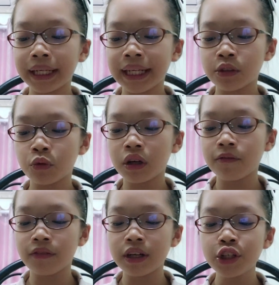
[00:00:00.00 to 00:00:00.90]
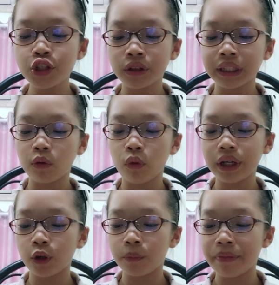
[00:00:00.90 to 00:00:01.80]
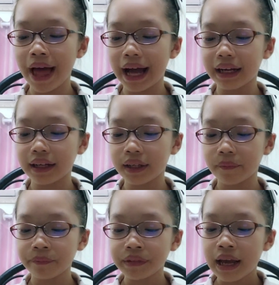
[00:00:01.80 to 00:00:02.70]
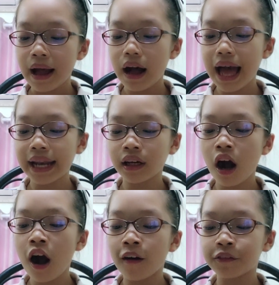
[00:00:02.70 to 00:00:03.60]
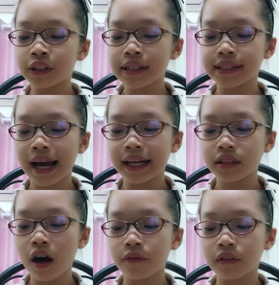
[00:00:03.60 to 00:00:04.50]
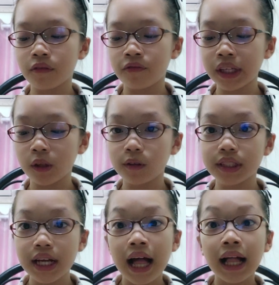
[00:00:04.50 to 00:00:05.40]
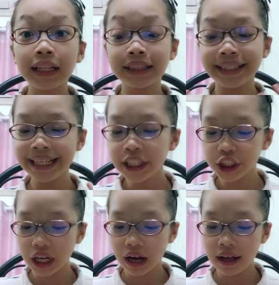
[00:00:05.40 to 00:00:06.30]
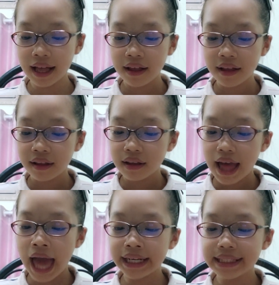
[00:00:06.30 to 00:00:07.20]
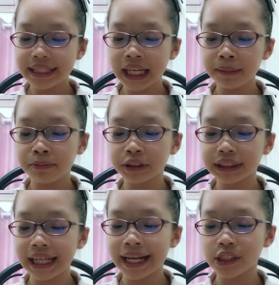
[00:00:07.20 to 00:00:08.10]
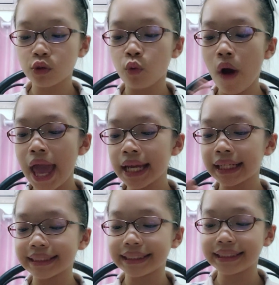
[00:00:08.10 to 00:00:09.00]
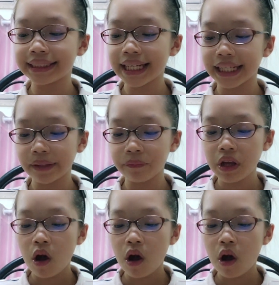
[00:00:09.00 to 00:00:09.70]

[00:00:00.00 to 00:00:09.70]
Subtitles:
beasts were eventually wheeled back and off to the side of the field. Elijah and his keeper stayed swaying and sitting,